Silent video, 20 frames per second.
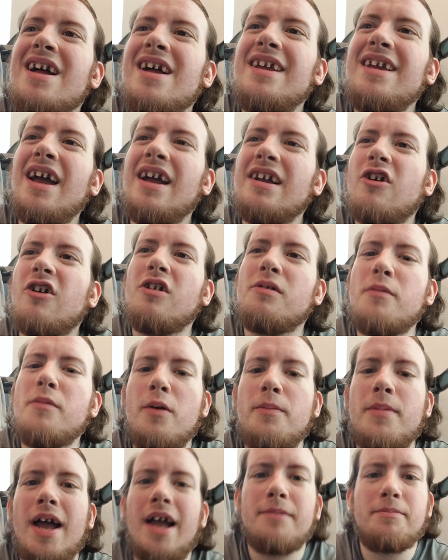I call them
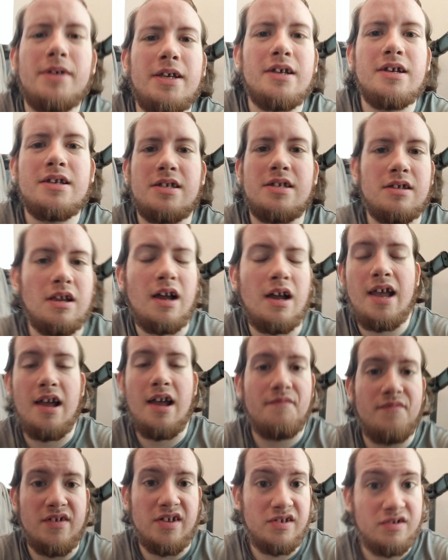all back because I
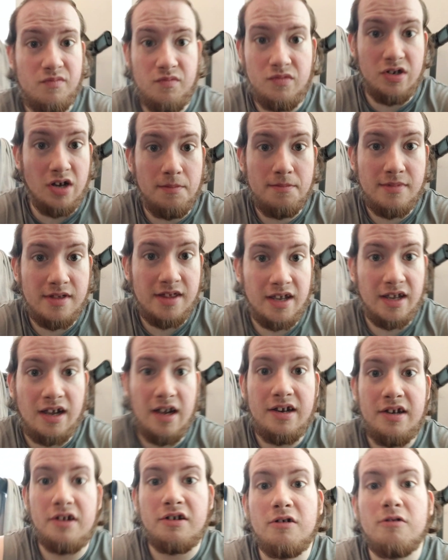have this dumb thing
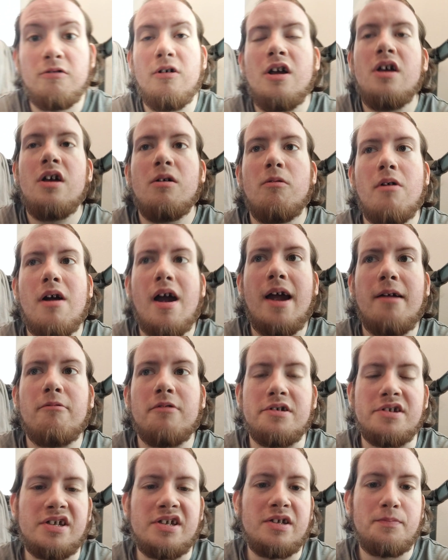I do where I
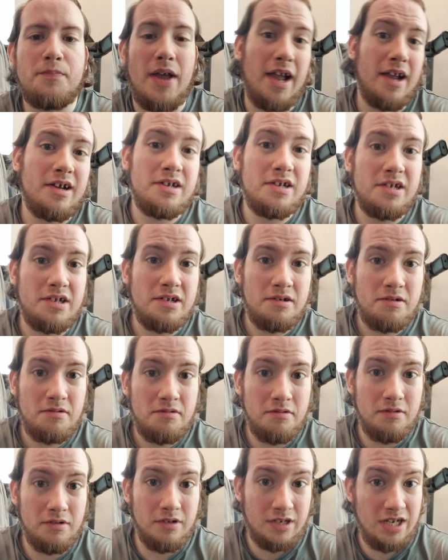respect
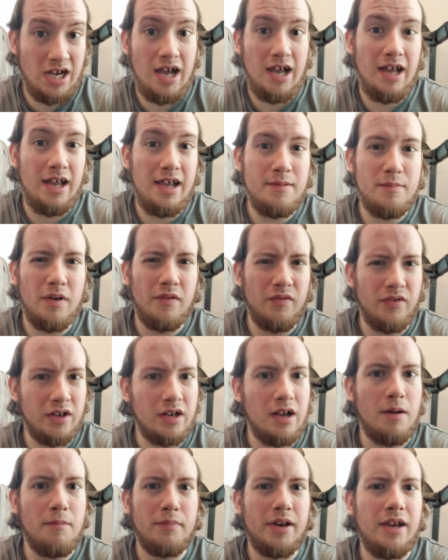the time of the
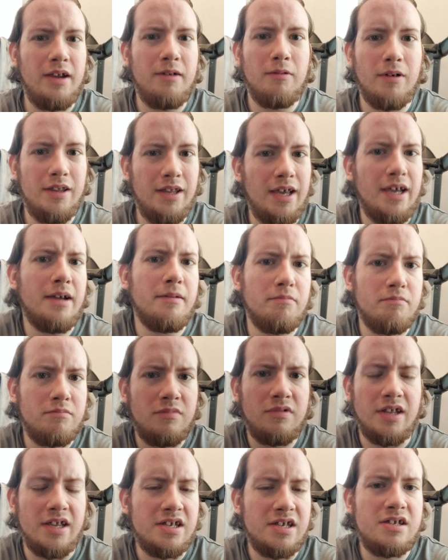company when
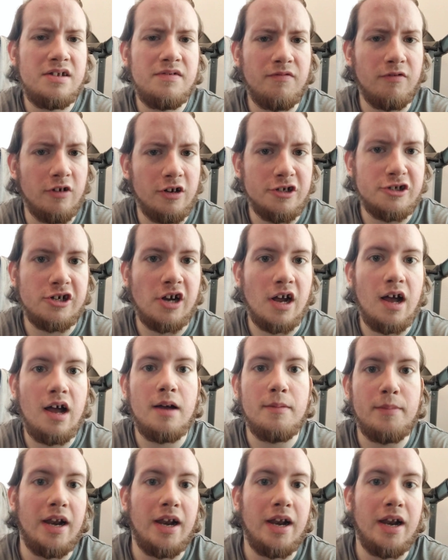they list for a job,